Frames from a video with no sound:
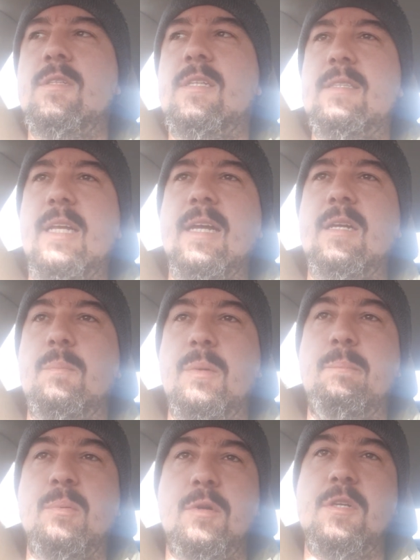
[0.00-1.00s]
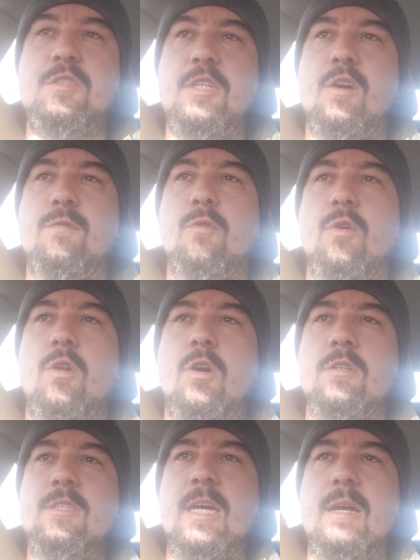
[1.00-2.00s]
and that they could be put in jail for a
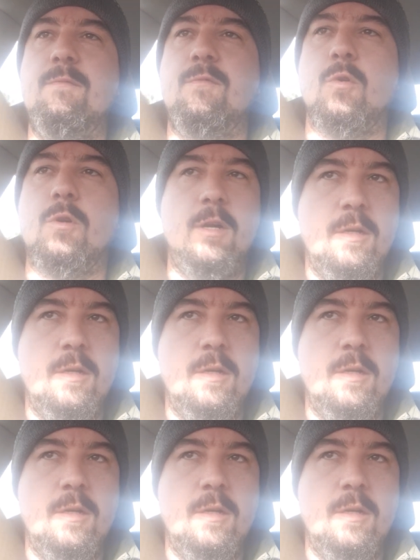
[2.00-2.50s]
long time for